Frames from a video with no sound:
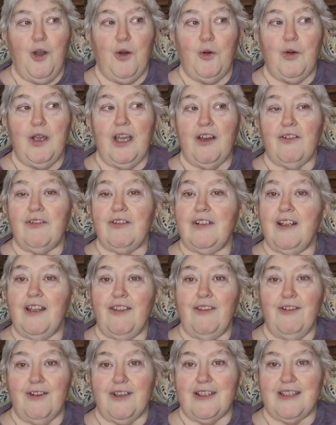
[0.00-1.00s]
We have
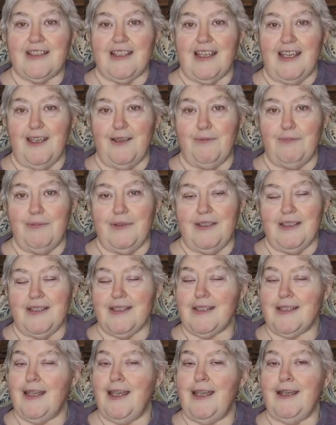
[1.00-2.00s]
another escape.
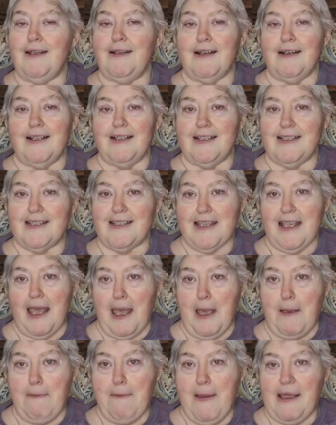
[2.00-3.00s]
It's a canine
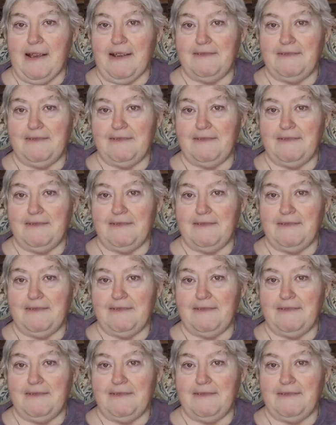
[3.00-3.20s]
escape.